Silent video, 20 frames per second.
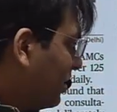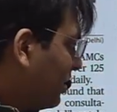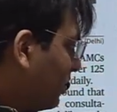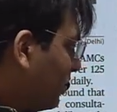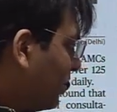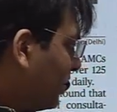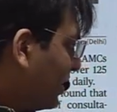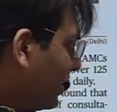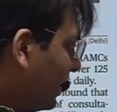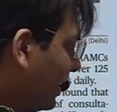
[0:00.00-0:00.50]

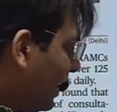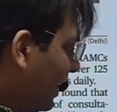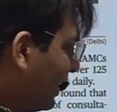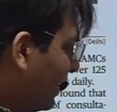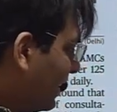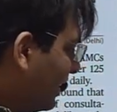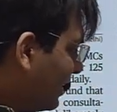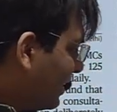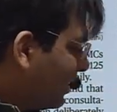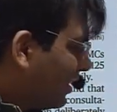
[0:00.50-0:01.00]
So there
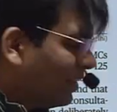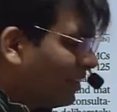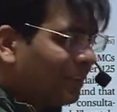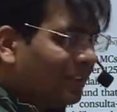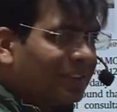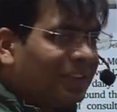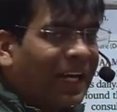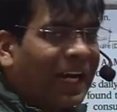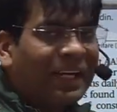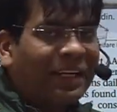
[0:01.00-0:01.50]
is
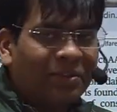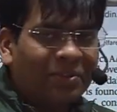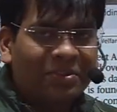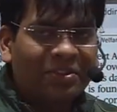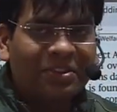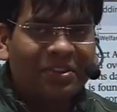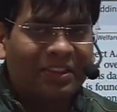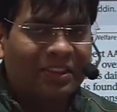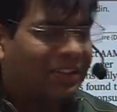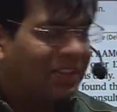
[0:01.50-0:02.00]
the
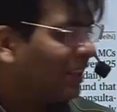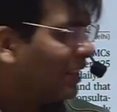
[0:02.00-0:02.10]
dilution.